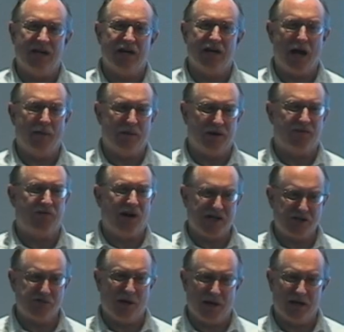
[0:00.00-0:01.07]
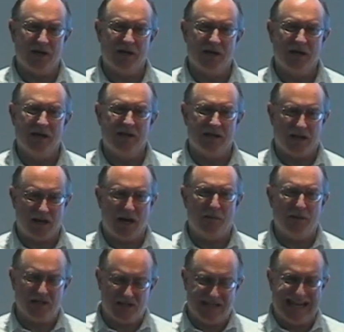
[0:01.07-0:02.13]
incoming freshmen that
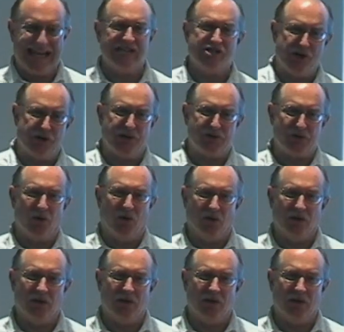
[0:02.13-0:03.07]
come into the engineering school.